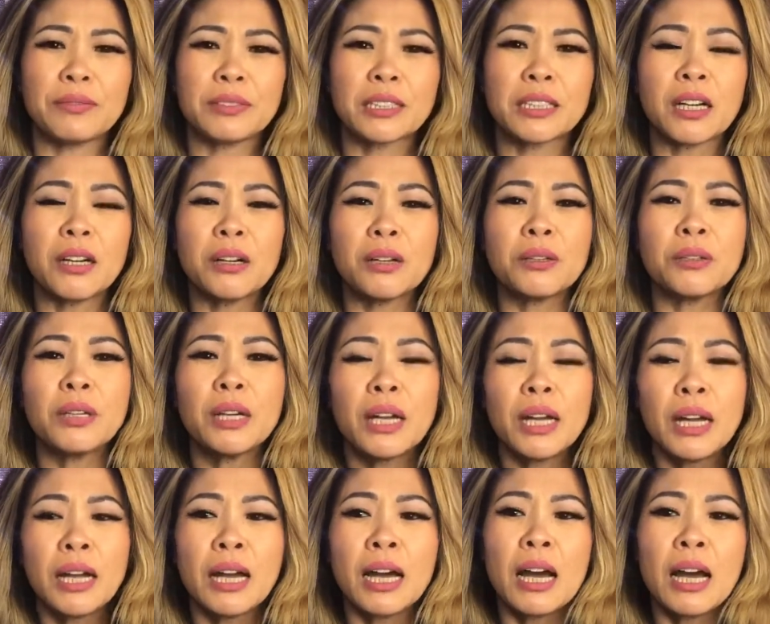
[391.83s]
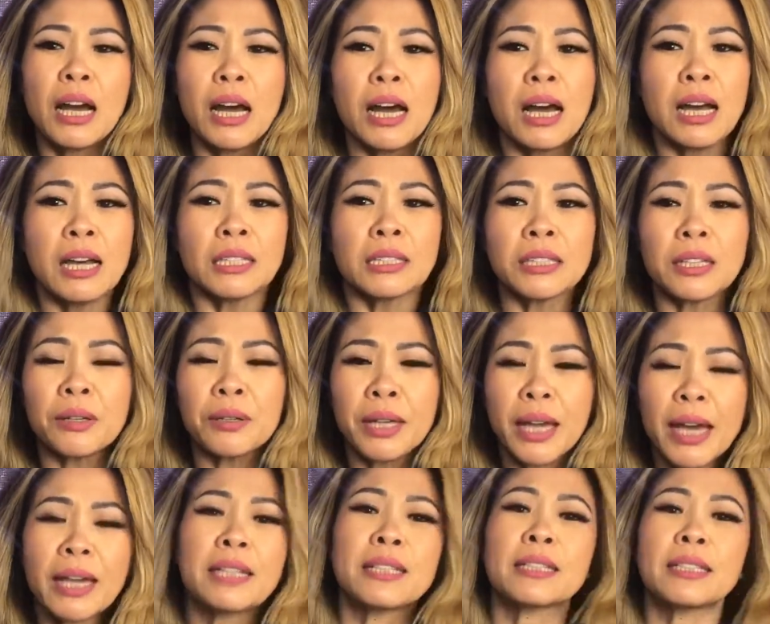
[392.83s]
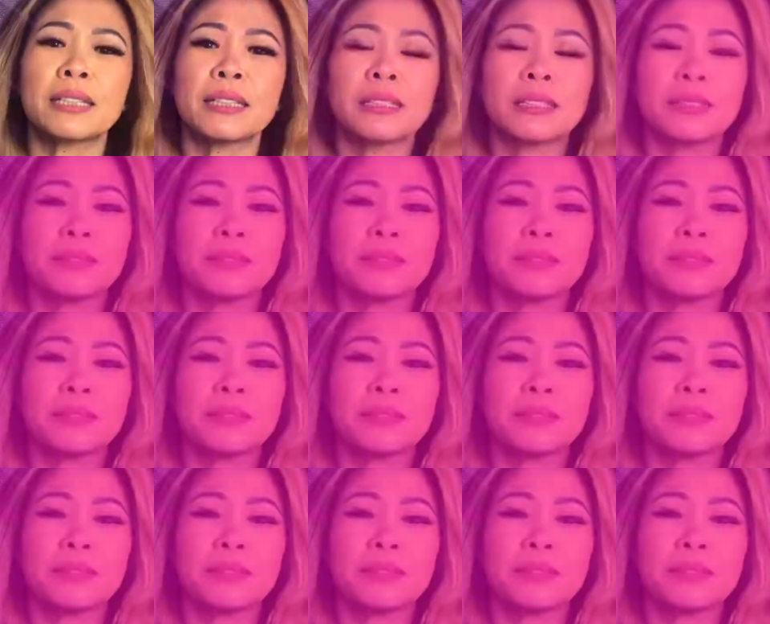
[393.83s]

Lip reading: So yes.